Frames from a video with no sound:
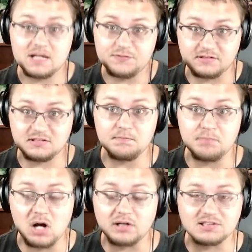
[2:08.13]
is fixing
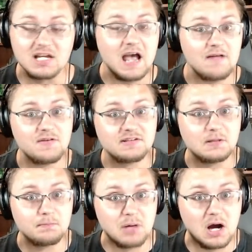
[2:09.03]
bugs, and
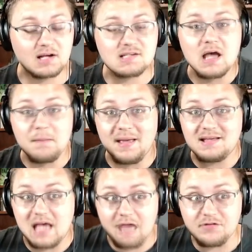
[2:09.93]
fixing bugs
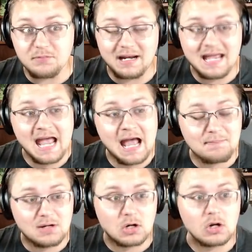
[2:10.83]
makes everybody
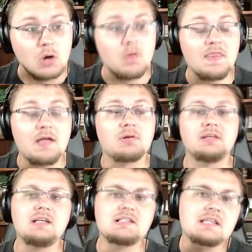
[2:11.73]
happier when they
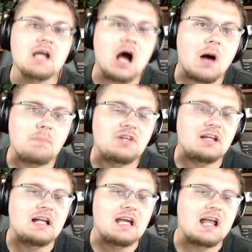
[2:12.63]
release an
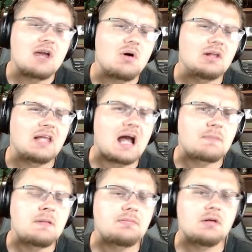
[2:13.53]
update. And I know a lot of
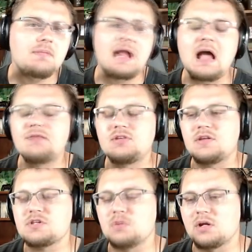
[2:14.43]
people have been after
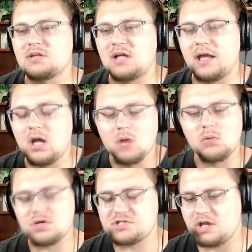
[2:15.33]
this one and like,
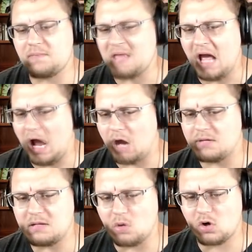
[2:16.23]
well, Sim, how
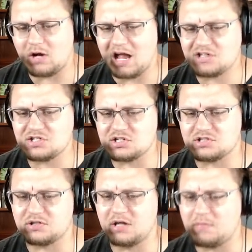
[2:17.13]
many more crashes is
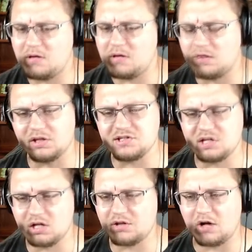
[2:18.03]
there going to be? They're
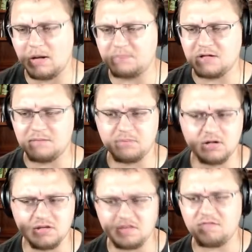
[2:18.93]
releasing another update,
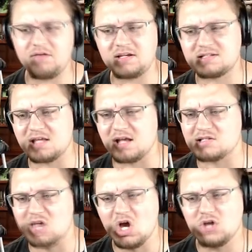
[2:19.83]
but did they fix
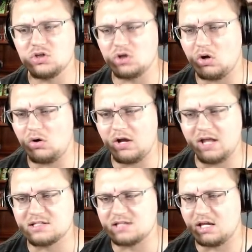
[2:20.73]
things? You know,
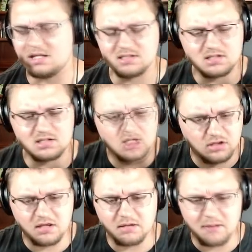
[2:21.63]

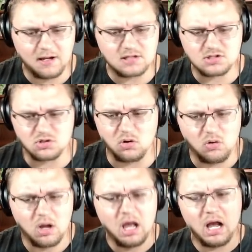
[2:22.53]
did they make it so